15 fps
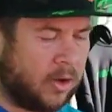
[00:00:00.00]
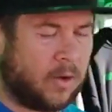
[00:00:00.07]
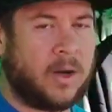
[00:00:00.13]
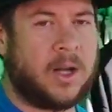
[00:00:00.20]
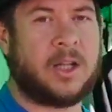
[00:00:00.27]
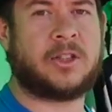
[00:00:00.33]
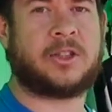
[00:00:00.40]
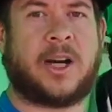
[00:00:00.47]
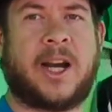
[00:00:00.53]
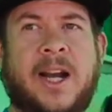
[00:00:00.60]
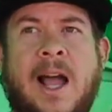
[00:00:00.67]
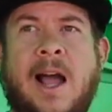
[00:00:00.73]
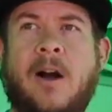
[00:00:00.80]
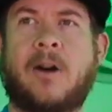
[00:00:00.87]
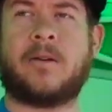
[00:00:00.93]
the oil drain
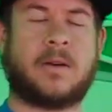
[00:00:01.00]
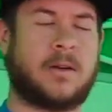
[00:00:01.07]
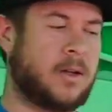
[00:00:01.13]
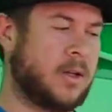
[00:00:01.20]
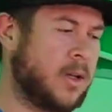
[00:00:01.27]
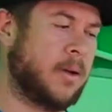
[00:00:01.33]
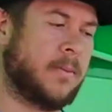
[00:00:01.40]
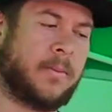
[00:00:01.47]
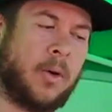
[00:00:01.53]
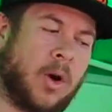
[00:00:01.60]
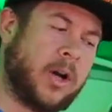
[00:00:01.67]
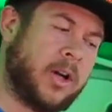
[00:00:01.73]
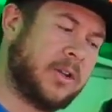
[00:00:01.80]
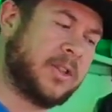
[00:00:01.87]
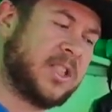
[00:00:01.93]
out,
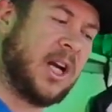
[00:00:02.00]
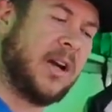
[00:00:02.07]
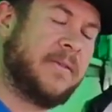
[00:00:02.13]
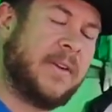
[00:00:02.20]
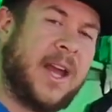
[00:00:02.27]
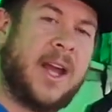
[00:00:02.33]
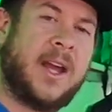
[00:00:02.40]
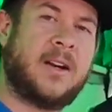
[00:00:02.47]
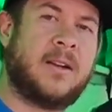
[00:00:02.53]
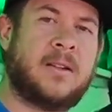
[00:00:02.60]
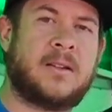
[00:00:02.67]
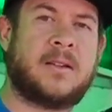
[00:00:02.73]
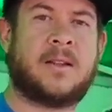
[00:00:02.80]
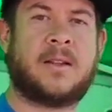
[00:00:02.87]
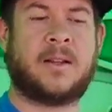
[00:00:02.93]
pour new stuff in,
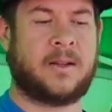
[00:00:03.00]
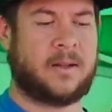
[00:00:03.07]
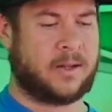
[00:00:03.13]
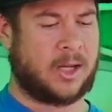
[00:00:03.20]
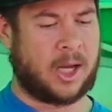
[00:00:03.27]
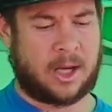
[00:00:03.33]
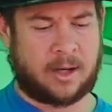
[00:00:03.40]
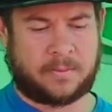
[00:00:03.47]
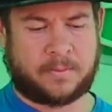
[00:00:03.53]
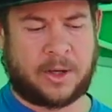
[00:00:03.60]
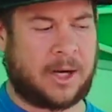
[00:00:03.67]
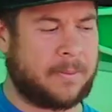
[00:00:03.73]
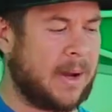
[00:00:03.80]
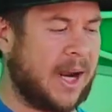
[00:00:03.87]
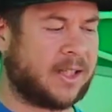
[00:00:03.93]
and put
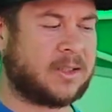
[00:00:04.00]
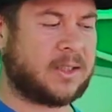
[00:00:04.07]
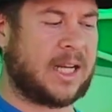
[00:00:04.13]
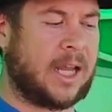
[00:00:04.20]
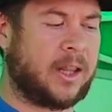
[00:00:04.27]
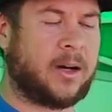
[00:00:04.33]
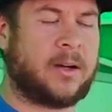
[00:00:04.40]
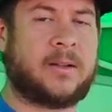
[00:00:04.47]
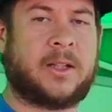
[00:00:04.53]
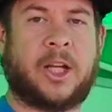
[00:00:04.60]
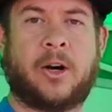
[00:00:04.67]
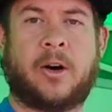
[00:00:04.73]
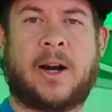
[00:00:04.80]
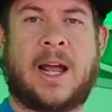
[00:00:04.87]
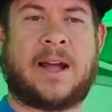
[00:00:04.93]
it back together. You
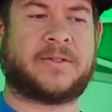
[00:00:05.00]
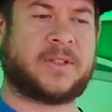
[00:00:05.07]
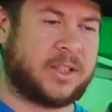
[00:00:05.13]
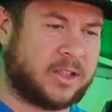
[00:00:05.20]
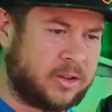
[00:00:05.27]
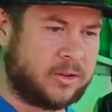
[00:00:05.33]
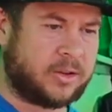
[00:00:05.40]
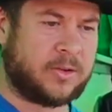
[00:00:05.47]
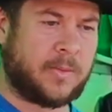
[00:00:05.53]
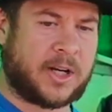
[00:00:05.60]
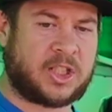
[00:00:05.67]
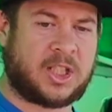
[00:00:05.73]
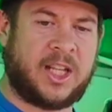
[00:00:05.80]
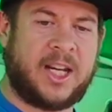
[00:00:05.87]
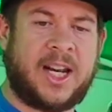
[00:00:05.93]
don't have to do too
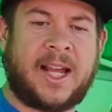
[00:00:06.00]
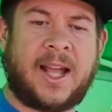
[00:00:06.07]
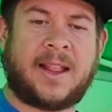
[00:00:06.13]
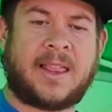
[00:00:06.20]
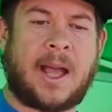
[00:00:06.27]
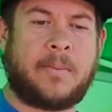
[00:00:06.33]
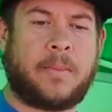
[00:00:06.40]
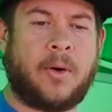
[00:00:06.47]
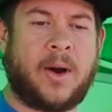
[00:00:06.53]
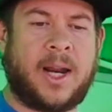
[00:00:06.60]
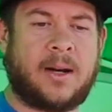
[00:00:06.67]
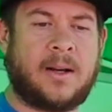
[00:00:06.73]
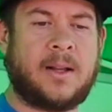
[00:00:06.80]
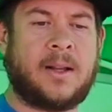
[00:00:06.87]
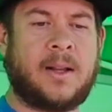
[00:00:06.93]
much cleaning at that
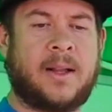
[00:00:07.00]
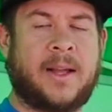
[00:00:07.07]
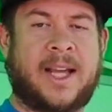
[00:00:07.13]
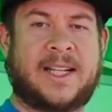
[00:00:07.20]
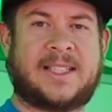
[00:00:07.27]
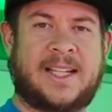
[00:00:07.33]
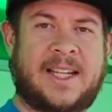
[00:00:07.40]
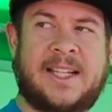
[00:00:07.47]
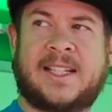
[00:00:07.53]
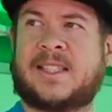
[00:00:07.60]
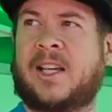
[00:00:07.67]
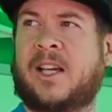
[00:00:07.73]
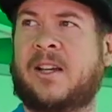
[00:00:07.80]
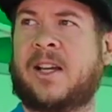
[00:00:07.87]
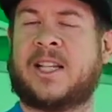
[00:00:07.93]
point. It's
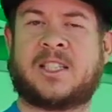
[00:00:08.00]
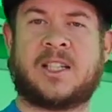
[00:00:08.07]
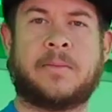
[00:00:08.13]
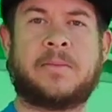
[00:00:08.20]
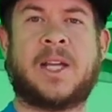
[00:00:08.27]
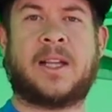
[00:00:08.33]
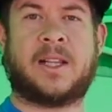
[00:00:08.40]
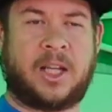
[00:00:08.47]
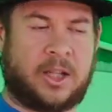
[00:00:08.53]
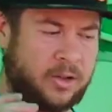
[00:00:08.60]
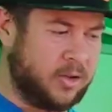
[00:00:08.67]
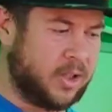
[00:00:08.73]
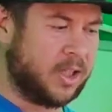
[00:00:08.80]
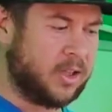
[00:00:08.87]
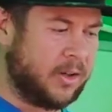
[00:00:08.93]
easy. It's something that
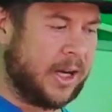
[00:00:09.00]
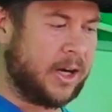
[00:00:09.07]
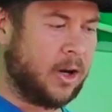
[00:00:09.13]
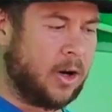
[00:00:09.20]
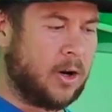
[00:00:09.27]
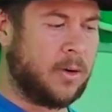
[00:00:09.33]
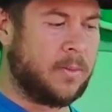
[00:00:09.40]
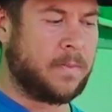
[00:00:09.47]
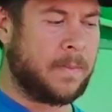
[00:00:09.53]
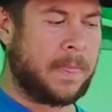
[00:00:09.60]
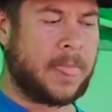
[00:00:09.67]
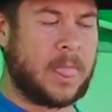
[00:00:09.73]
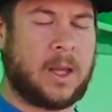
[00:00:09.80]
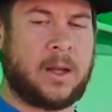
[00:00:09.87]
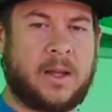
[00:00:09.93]
you can do at home
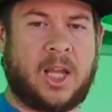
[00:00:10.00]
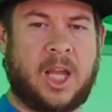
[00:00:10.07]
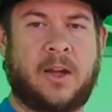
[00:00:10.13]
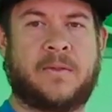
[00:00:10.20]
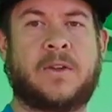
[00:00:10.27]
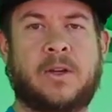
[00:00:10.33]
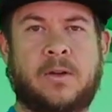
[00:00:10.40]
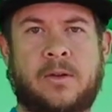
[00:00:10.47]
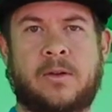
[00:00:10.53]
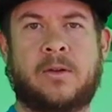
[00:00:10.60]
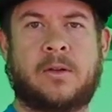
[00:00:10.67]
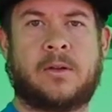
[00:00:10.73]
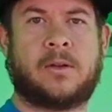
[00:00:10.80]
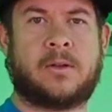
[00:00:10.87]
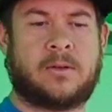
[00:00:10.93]
if
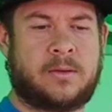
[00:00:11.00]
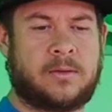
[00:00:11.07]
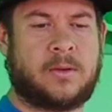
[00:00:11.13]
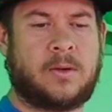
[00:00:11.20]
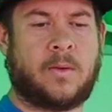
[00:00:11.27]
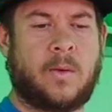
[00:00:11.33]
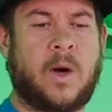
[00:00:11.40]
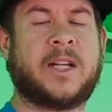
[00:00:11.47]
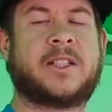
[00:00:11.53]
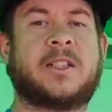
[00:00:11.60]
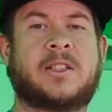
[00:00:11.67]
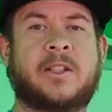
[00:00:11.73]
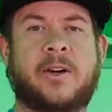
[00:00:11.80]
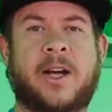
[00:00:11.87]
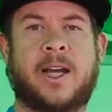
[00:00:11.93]
you want to
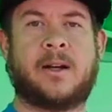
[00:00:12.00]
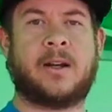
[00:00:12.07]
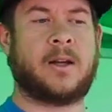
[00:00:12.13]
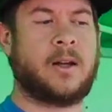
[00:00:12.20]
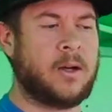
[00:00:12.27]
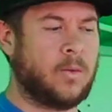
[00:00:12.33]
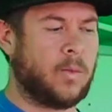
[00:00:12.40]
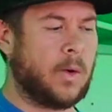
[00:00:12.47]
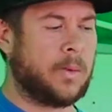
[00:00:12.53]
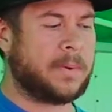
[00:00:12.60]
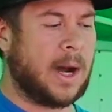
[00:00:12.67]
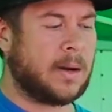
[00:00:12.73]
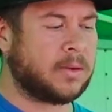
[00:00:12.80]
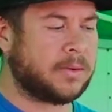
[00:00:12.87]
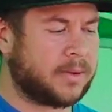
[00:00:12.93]
do it. We'll
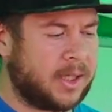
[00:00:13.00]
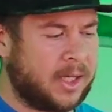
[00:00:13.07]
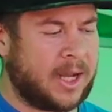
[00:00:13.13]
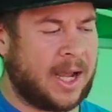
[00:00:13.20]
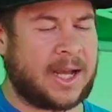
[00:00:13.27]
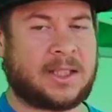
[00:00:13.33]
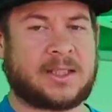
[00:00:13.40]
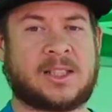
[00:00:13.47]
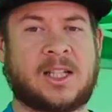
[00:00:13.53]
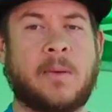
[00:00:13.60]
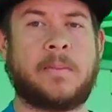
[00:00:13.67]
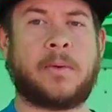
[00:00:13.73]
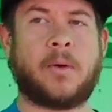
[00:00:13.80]
probably, at some